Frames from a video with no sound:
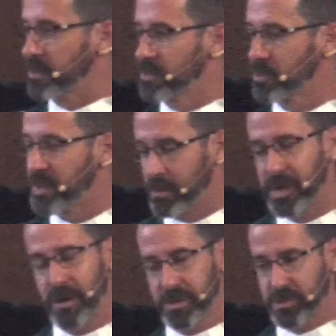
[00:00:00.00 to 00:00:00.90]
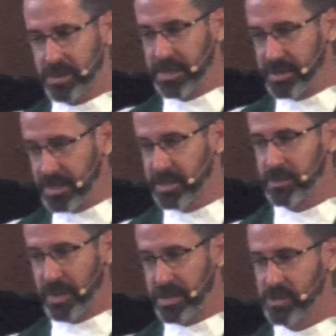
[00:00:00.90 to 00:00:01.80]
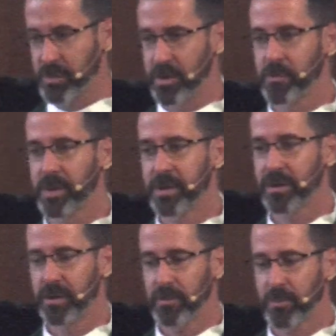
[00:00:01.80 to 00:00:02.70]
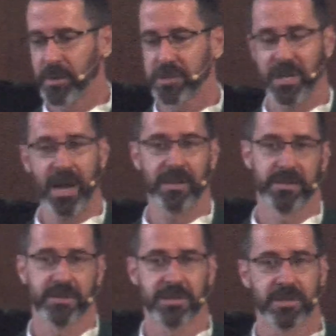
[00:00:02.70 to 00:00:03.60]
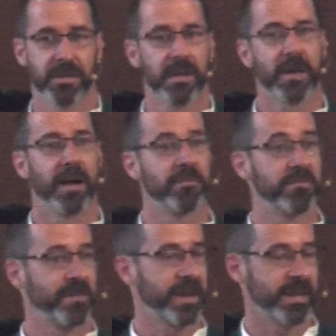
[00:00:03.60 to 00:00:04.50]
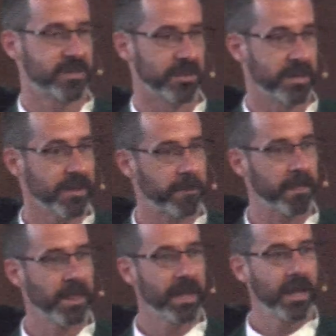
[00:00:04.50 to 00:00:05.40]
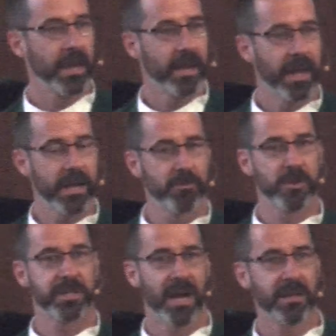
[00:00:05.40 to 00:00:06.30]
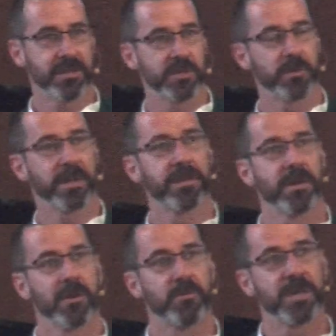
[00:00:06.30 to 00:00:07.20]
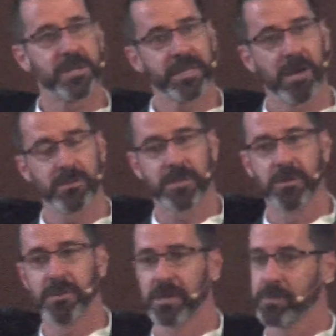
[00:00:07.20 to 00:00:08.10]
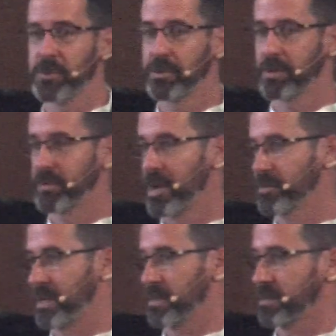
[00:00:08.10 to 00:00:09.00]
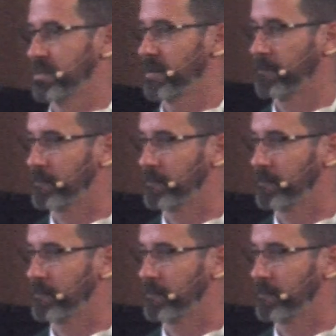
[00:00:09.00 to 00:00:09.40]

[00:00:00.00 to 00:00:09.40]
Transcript: So we are in a space where we're challenged financially, and we're challenged with reaching out to the community around us.